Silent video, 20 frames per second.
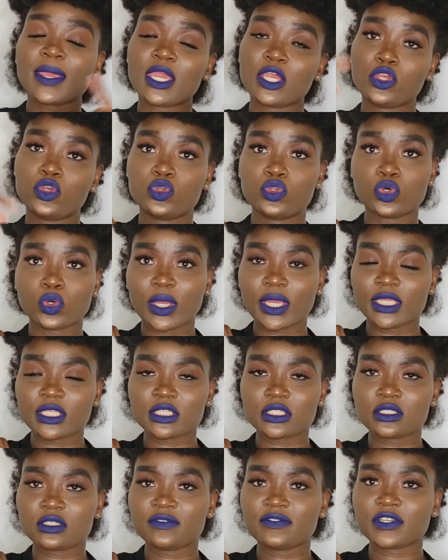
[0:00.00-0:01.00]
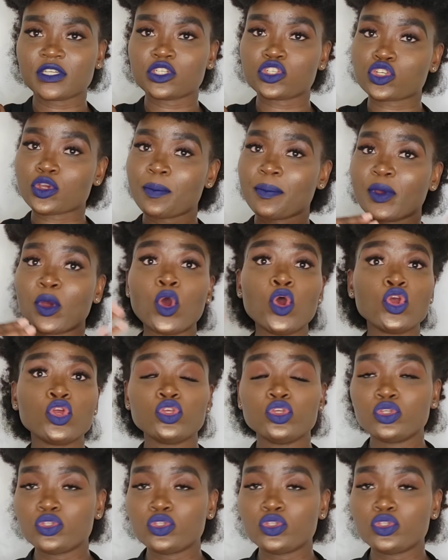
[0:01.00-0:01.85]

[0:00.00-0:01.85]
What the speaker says: and you don't hit the notification bell.